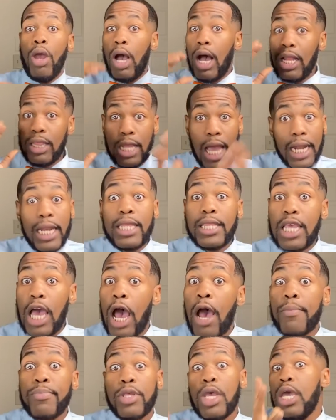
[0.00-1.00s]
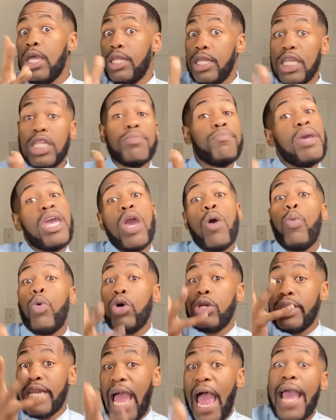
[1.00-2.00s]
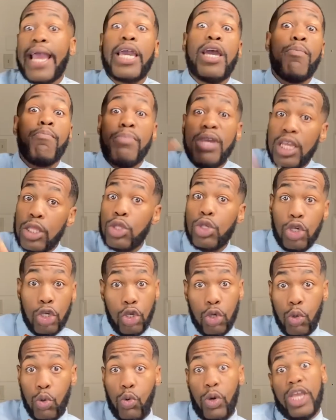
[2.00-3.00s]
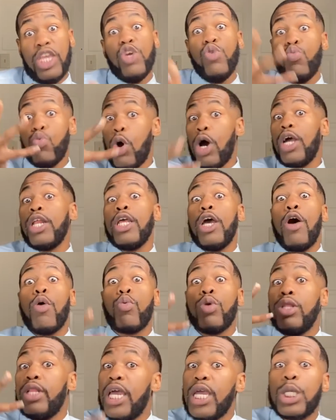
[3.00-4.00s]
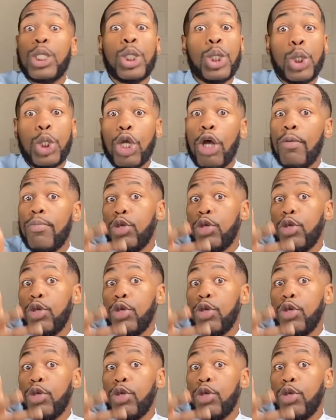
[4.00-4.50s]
A lot of times, this man will not commit to you, and you want a relationship.